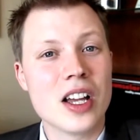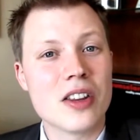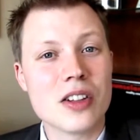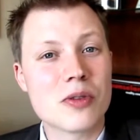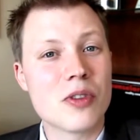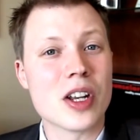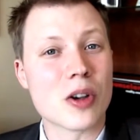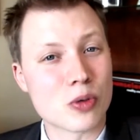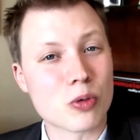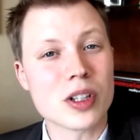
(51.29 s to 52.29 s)
this video
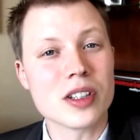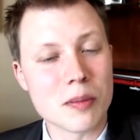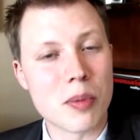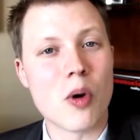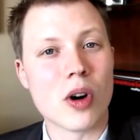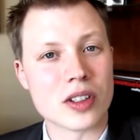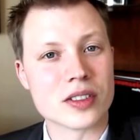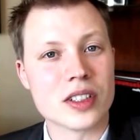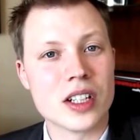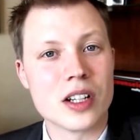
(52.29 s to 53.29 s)
is really important
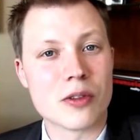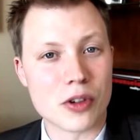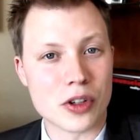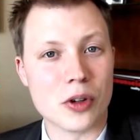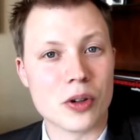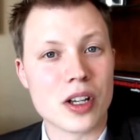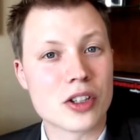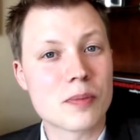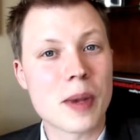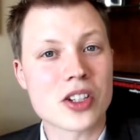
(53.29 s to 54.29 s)
for you,
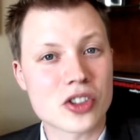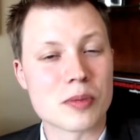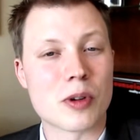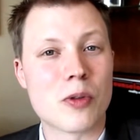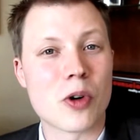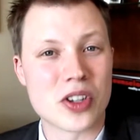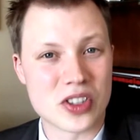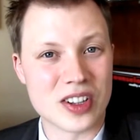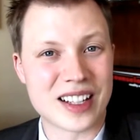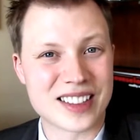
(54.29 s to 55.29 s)
especially before you
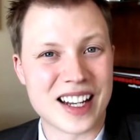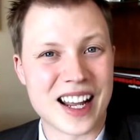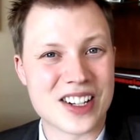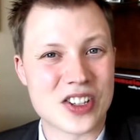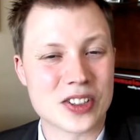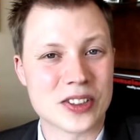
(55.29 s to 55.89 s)
select an agent.